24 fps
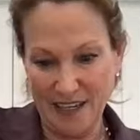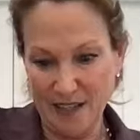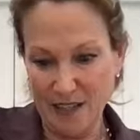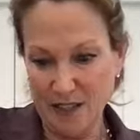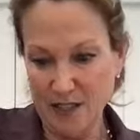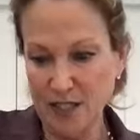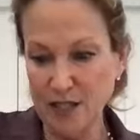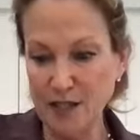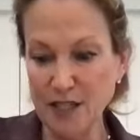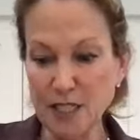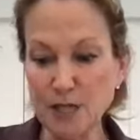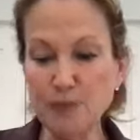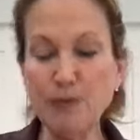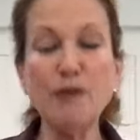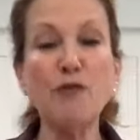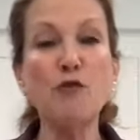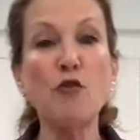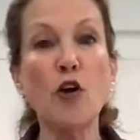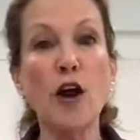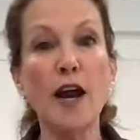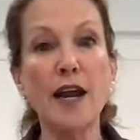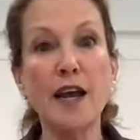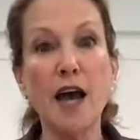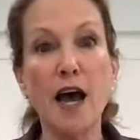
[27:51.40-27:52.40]
See, this is
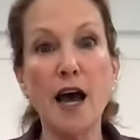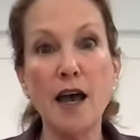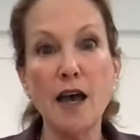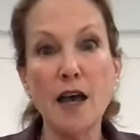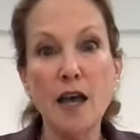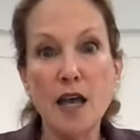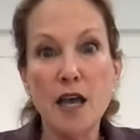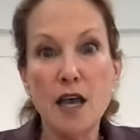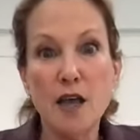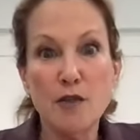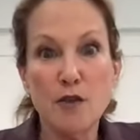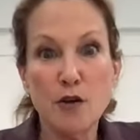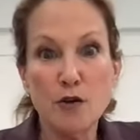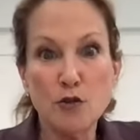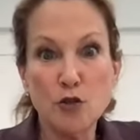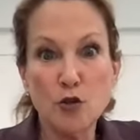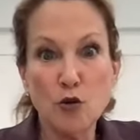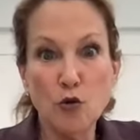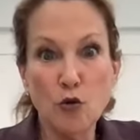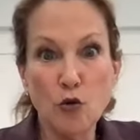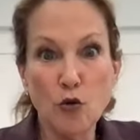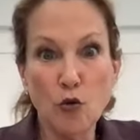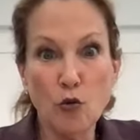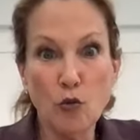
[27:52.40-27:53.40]
before I got
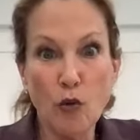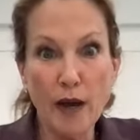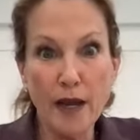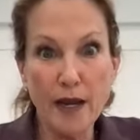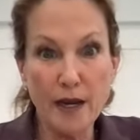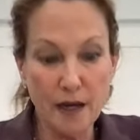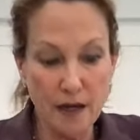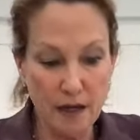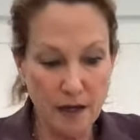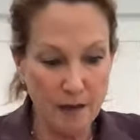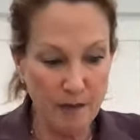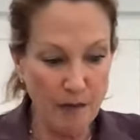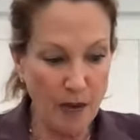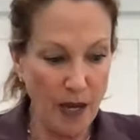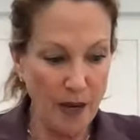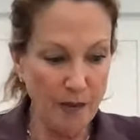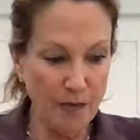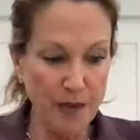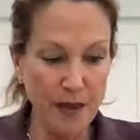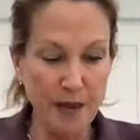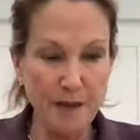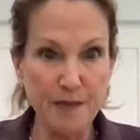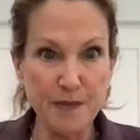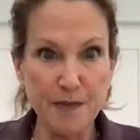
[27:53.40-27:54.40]
those cool white pie
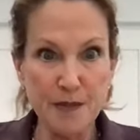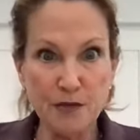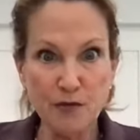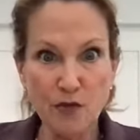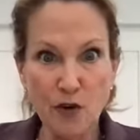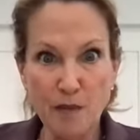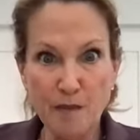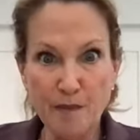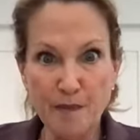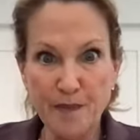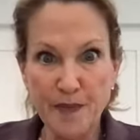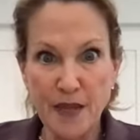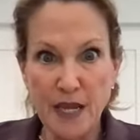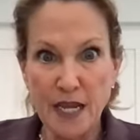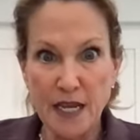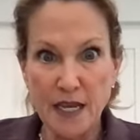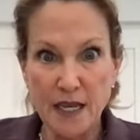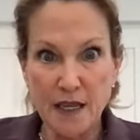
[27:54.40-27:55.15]
plates from